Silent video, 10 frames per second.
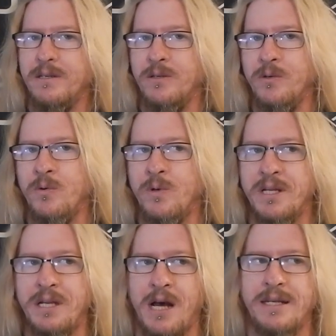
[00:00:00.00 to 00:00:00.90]
You
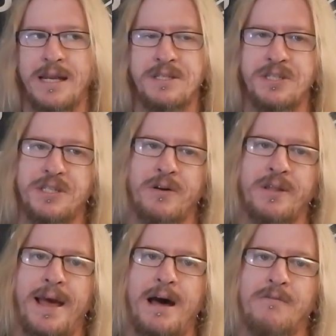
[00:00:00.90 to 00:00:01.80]
did not
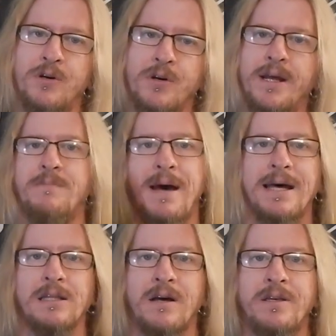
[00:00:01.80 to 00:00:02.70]
necessarily have good and
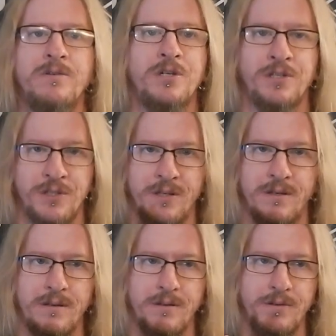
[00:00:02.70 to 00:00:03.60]
bad luck, you just,
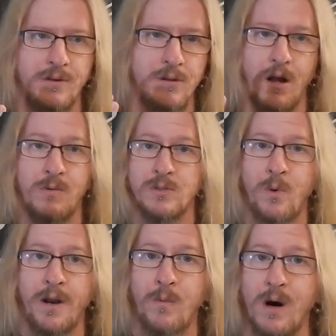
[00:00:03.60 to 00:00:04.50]
your luck was
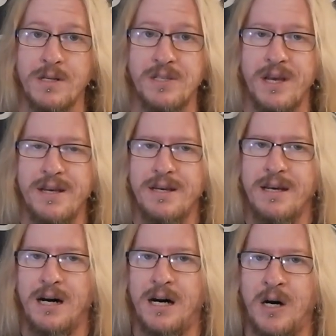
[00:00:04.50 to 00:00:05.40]
what it was.
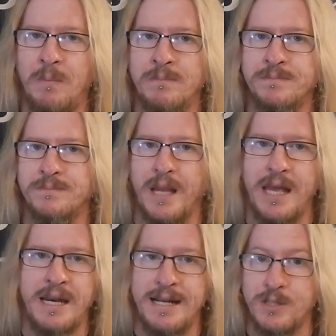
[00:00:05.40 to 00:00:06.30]
Um,
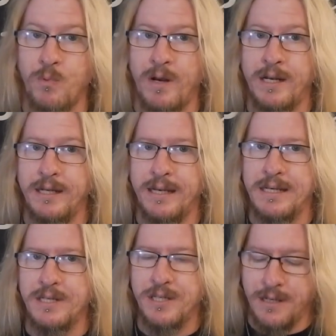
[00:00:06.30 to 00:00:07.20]
and it is what it
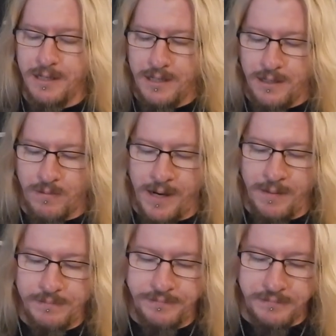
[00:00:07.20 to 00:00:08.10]
is,
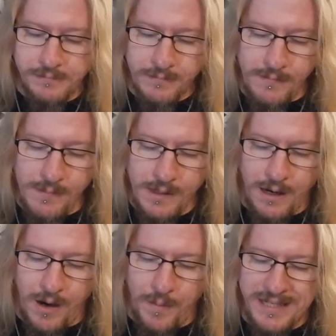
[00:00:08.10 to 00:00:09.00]
right?
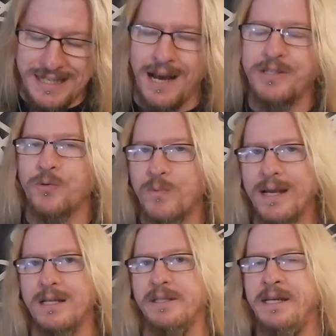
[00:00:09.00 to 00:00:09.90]
Um, it's tied
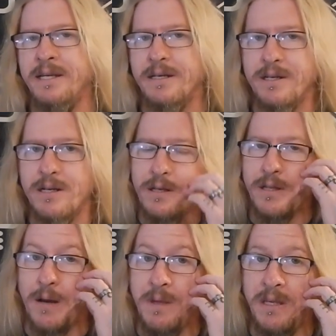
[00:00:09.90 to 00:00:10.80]
directly,
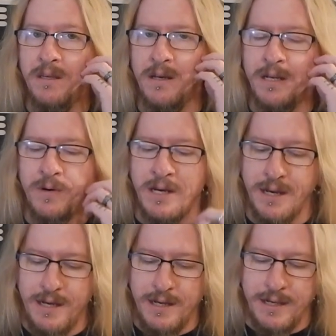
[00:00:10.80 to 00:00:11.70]
the Hamingja anyway,
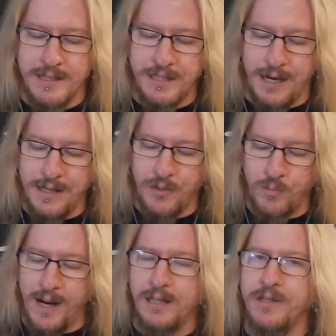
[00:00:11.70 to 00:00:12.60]
it is tied
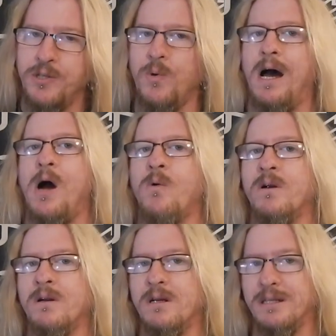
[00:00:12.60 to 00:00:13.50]
directly to
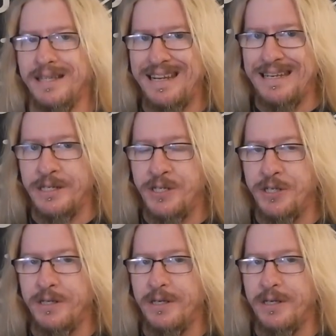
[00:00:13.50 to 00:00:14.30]
our lineage